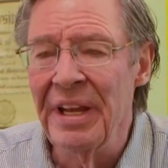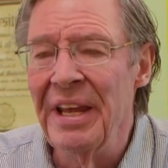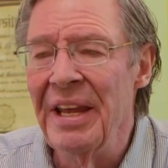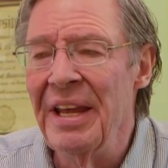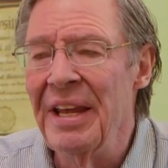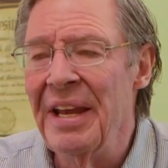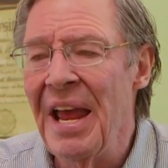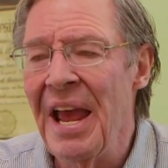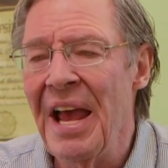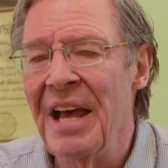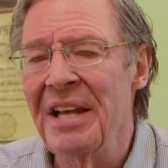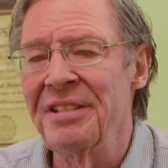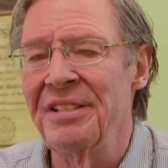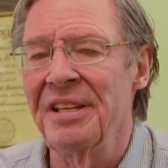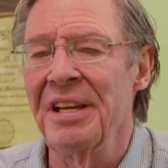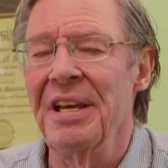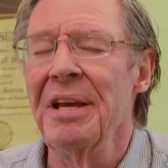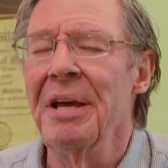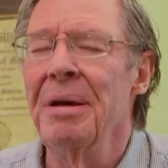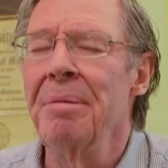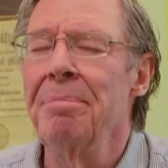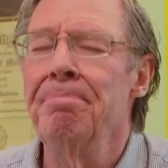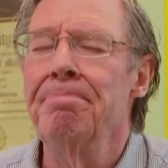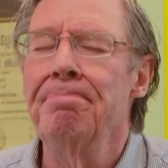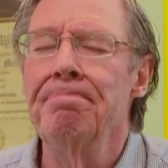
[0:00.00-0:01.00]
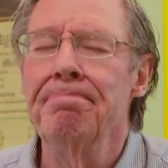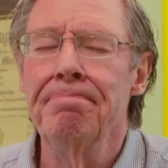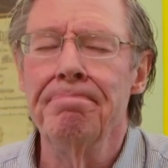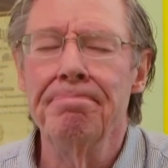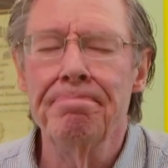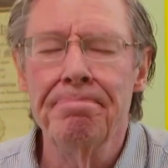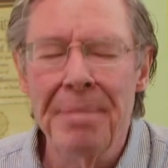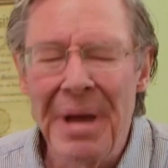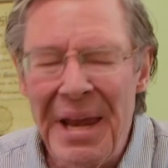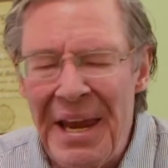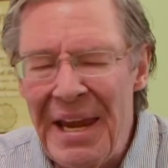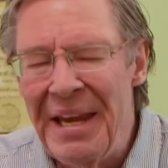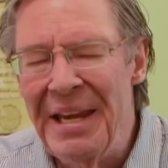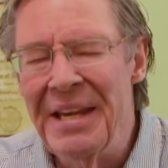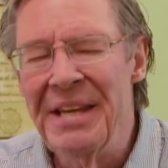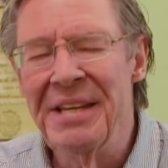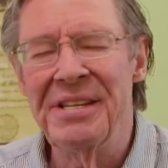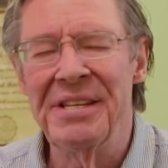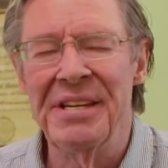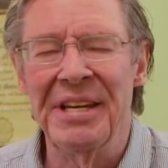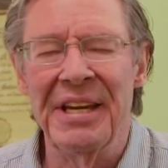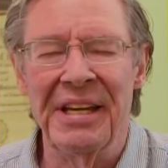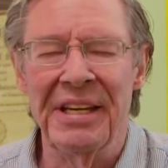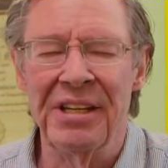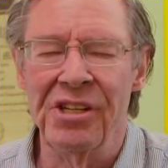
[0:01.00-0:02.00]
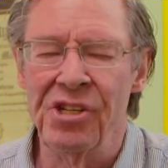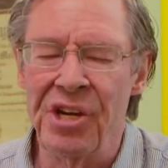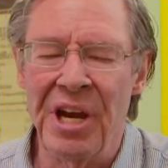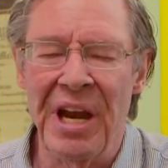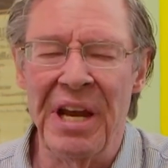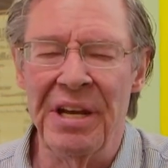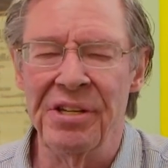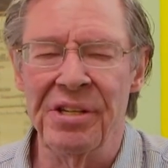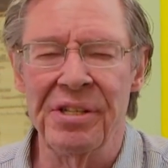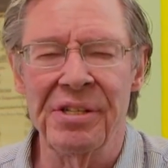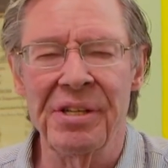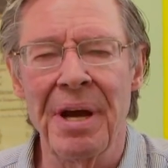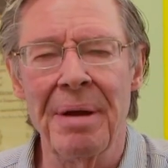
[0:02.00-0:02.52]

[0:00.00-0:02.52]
it has amazing changes.